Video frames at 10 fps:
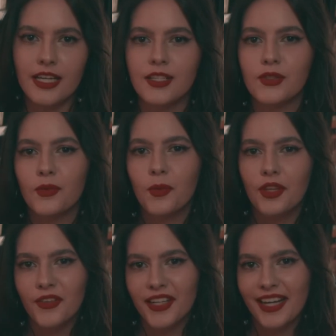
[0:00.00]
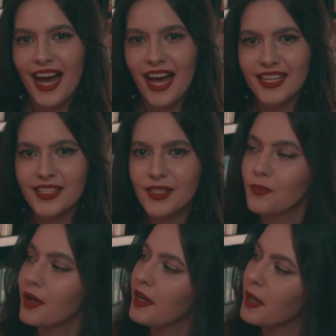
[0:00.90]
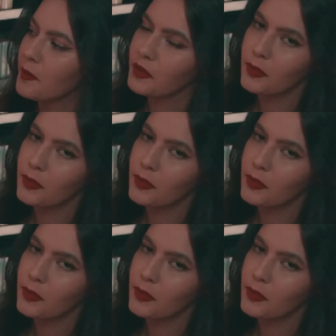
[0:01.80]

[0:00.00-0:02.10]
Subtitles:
is Wuthering Heights by Emily